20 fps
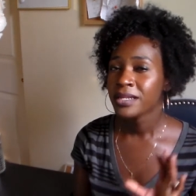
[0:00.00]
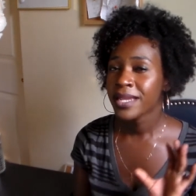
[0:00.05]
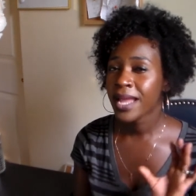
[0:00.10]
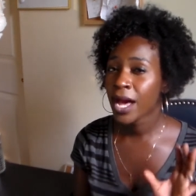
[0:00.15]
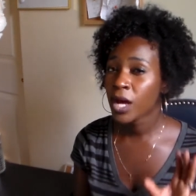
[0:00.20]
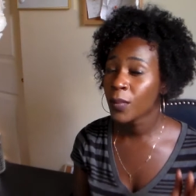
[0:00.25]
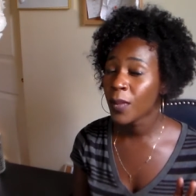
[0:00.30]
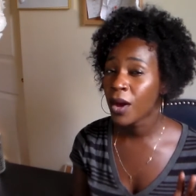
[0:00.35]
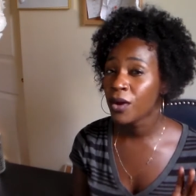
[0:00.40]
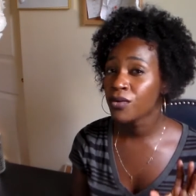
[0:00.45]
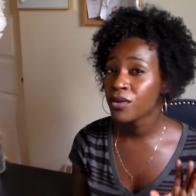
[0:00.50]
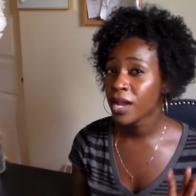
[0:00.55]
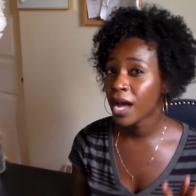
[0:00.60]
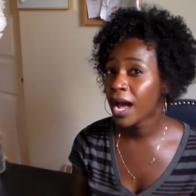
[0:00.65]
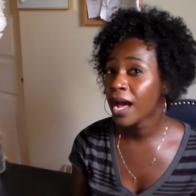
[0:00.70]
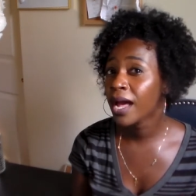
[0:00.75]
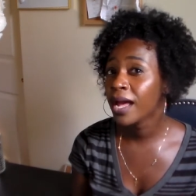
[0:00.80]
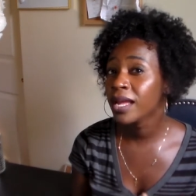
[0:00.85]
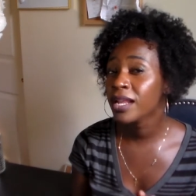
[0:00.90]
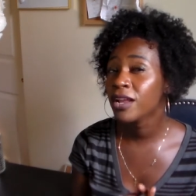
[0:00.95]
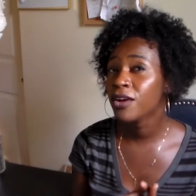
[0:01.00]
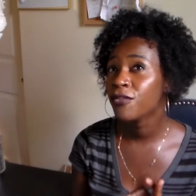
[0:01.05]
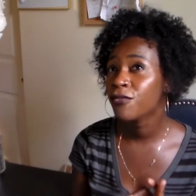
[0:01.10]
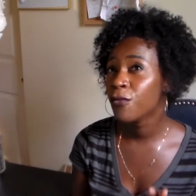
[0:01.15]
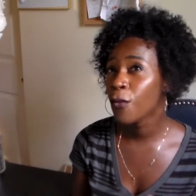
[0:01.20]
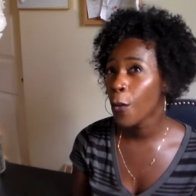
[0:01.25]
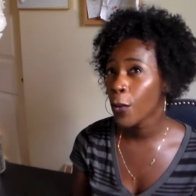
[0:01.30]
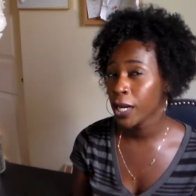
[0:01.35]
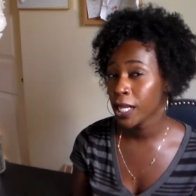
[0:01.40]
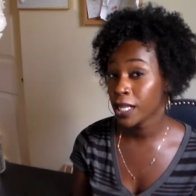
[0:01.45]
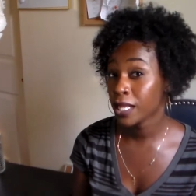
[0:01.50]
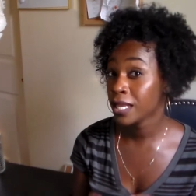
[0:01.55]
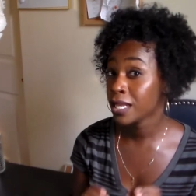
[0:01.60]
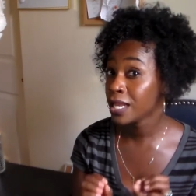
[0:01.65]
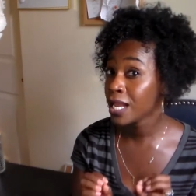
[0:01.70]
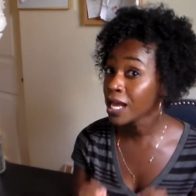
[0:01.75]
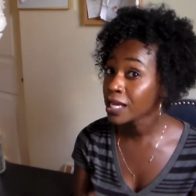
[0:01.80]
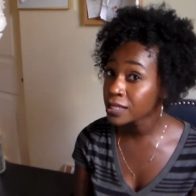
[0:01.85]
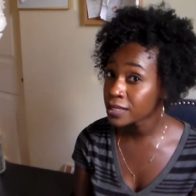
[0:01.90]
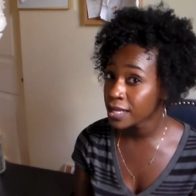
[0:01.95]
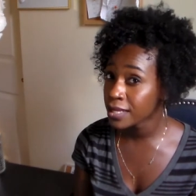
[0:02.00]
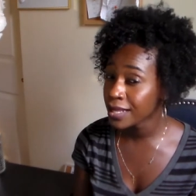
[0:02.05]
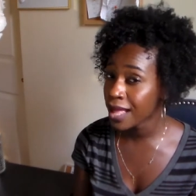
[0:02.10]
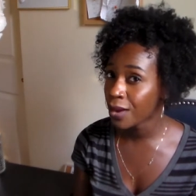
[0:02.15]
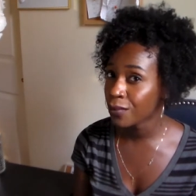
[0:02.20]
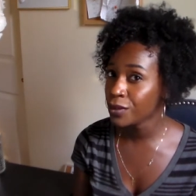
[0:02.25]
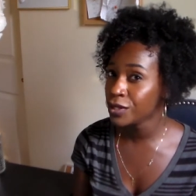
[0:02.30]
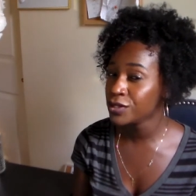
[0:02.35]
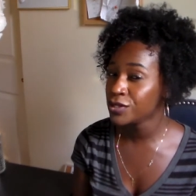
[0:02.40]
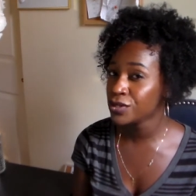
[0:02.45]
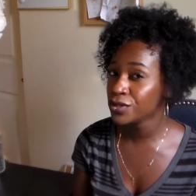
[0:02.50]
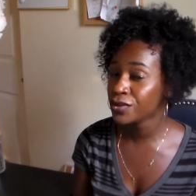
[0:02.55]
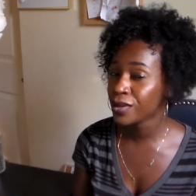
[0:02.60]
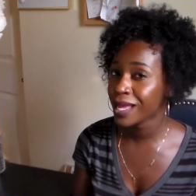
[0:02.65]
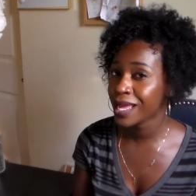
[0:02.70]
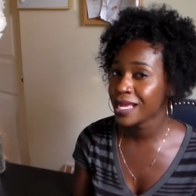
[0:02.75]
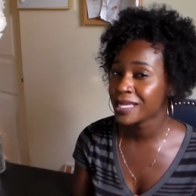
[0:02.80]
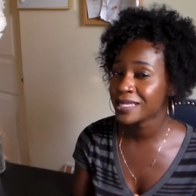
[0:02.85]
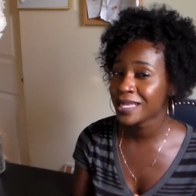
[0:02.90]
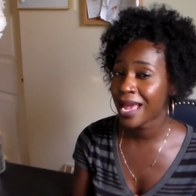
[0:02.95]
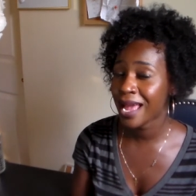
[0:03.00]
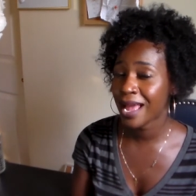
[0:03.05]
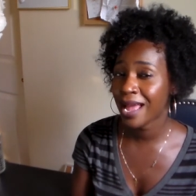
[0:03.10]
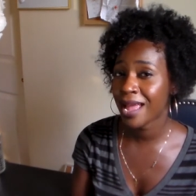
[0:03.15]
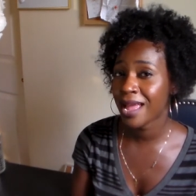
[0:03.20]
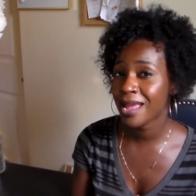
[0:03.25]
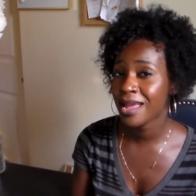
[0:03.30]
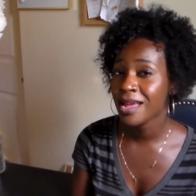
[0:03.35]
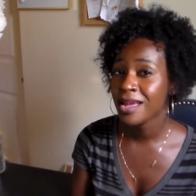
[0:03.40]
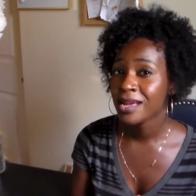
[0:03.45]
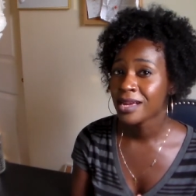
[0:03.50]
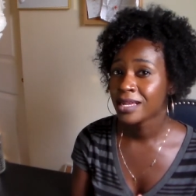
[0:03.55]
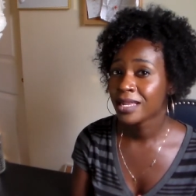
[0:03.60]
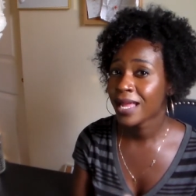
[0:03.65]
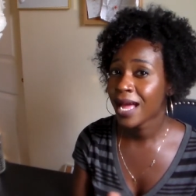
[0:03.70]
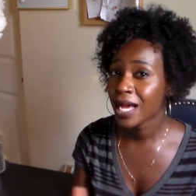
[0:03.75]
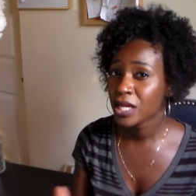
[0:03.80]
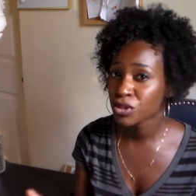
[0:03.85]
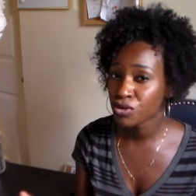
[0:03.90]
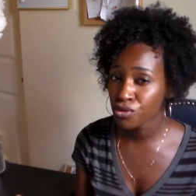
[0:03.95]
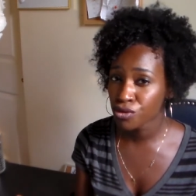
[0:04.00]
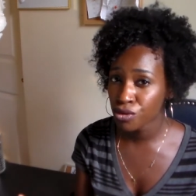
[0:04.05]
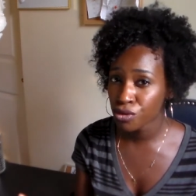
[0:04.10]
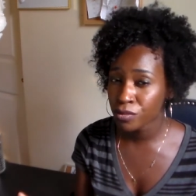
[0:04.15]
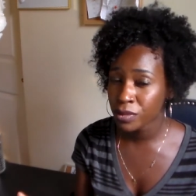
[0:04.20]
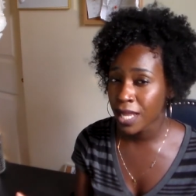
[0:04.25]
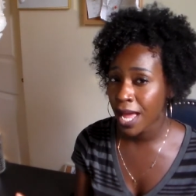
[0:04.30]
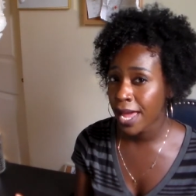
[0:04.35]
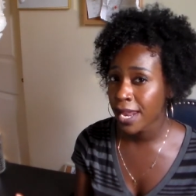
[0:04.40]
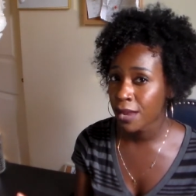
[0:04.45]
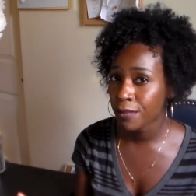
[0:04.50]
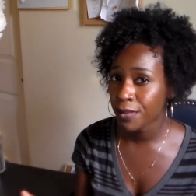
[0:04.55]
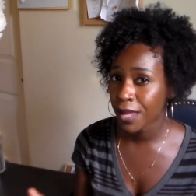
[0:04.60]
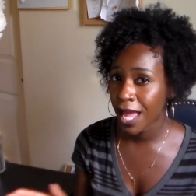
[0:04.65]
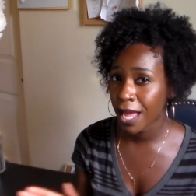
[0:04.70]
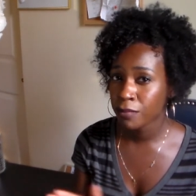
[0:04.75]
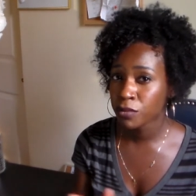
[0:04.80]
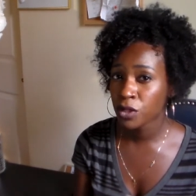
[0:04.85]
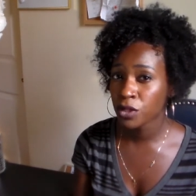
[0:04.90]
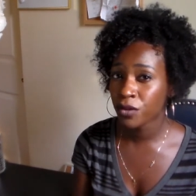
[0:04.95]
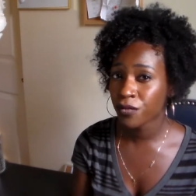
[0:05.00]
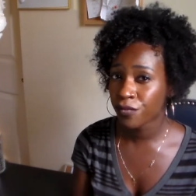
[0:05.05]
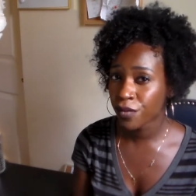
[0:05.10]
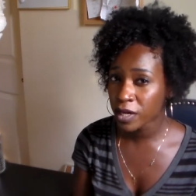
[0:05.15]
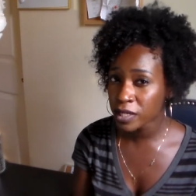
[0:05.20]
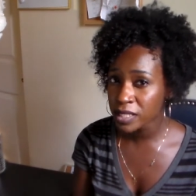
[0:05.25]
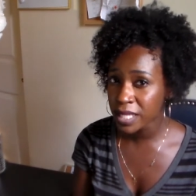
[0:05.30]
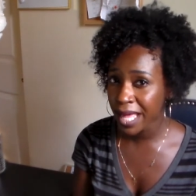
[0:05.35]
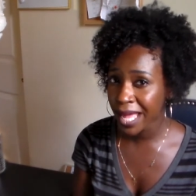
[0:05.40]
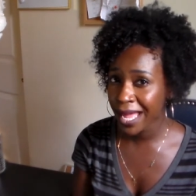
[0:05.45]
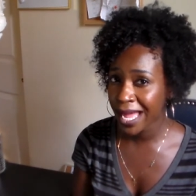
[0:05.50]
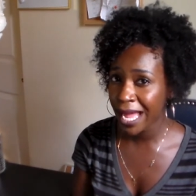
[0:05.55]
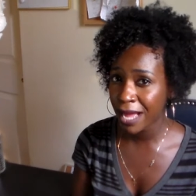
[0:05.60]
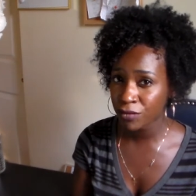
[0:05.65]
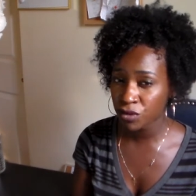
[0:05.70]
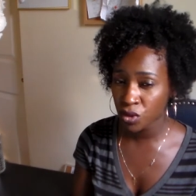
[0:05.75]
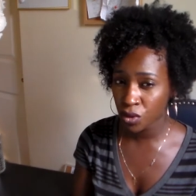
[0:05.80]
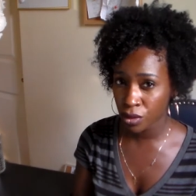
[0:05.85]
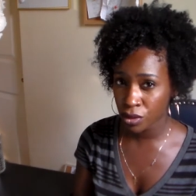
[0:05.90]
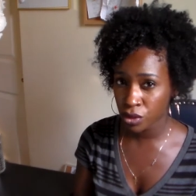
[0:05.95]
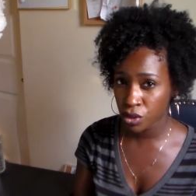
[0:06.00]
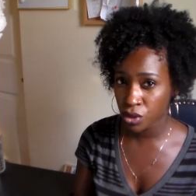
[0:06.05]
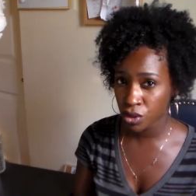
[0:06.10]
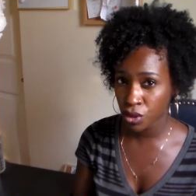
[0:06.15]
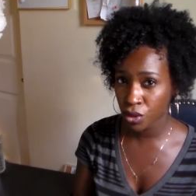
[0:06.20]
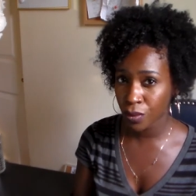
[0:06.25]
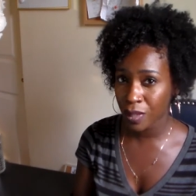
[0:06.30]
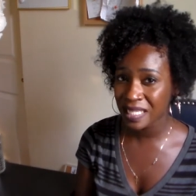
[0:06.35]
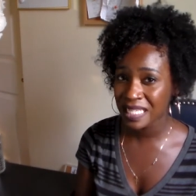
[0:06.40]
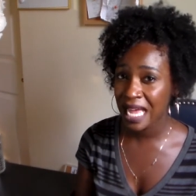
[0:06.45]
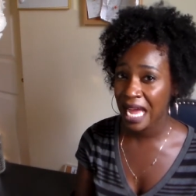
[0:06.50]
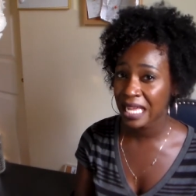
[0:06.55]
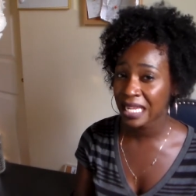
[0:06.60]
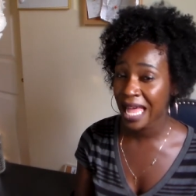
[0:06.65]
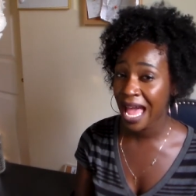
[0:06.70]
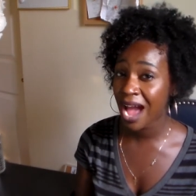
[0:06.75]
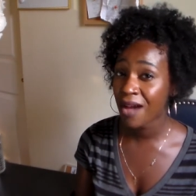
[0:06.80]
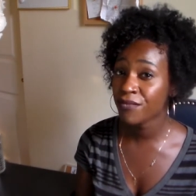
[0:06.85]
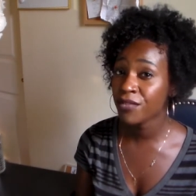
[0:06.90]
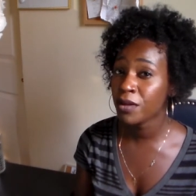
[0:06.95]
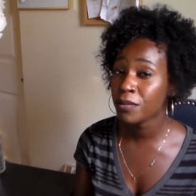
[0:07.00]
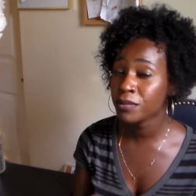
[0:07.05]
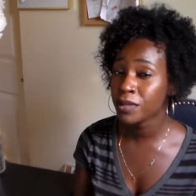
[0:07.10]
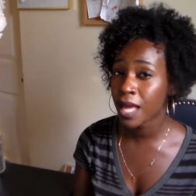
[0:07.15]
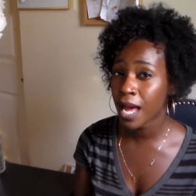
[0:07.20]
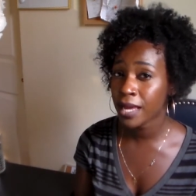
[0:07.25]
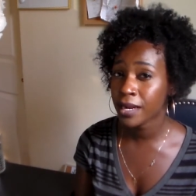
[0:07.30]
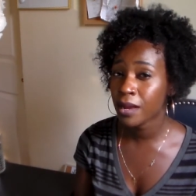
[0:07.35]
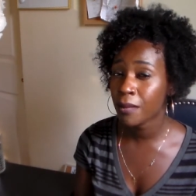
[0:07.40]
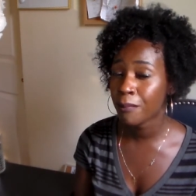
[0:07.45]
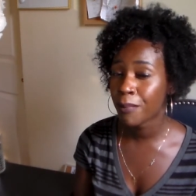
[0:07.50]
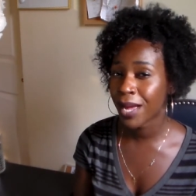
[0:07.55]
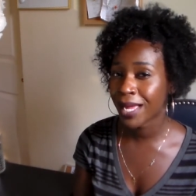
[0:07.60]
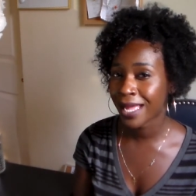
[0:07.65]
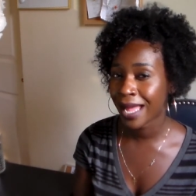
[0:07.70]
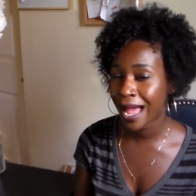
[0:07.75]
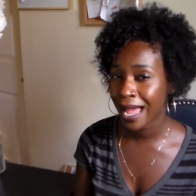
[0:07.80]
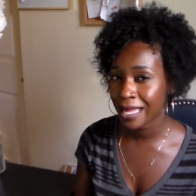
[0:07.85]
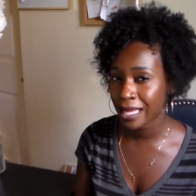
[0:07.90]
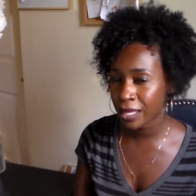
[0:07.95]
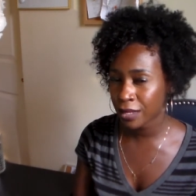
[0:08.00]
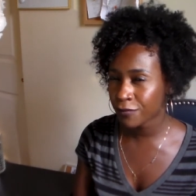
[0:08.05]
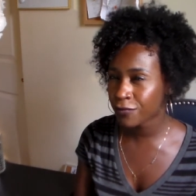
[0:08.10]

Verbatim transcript: Now about 9.40, the next thing that we do is a classroom lineup game. So the first thing I have students do is I have them line up by height.